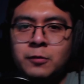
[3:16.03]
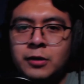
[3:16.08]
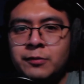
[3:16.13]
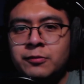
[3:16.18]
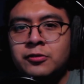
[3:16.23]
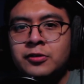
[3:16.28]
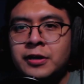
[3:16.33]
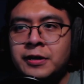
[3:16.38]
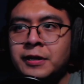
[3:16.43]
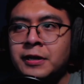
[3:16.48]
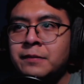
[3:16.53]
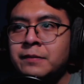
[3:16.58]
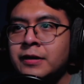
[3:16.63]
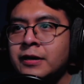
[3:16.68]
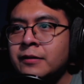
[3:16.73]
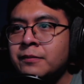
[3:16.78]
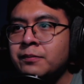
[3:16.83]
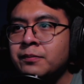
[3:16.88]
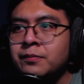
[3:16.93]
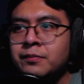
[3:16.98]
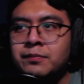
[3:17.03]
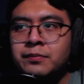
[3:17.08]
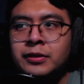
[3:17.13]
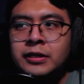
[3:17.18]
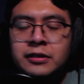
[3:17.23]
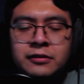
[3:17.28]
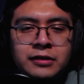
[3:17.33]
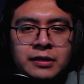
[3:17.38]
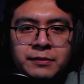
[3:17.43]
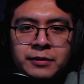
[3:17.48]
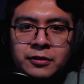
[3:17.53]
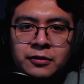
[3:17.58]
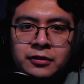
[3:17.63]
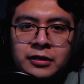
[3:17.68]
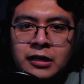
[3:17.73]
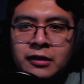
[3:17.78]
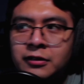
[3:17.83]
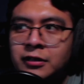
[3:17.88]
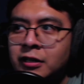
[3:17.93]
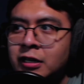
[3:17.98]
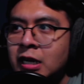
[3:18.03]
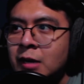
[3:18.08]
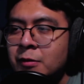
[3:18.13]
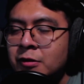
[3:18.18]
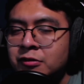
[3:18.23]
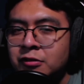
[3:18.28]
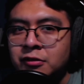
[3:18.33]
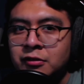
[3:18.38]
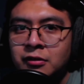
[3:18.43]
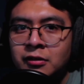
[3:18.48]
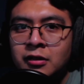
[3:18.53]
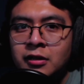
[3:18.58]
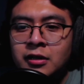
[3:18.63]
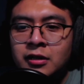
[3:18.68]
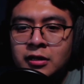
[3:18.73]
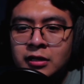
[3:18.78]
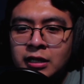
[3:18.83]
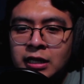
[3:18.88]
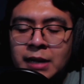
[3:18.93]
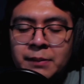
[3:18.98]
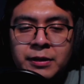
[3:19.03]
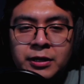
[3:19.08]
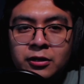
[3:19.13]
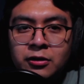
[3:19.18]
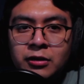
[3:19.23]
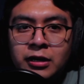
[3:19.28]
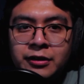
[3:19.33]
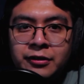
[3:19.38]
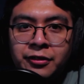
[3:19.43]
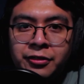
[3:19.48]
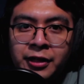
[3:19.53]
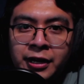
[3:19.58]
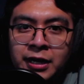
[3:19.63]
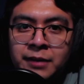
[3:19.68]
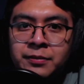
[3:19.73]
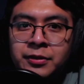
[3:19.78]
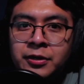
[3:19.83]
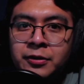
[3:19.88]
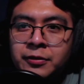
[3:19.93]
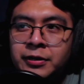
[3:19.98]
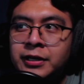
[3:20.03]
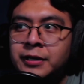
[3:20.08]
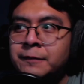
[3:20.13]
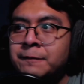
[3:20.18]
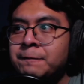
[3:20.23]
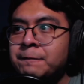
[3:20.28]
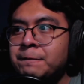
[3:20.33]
what I'm talking about, please let me know down in the comments let me know how you think I'm doing.